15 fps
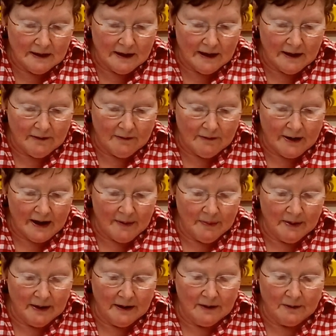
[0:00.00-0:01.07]
and
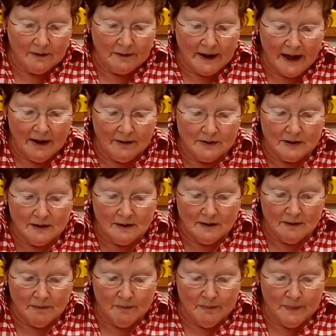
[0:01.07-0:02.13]
wrapping it around
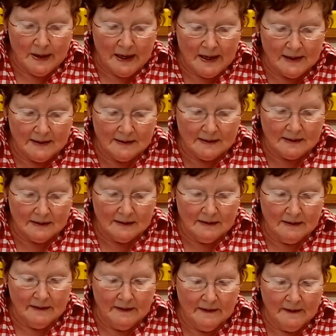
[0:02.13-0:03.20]
the base
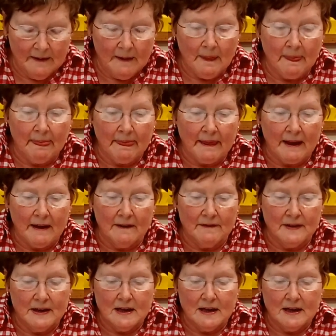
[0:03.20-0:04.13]
of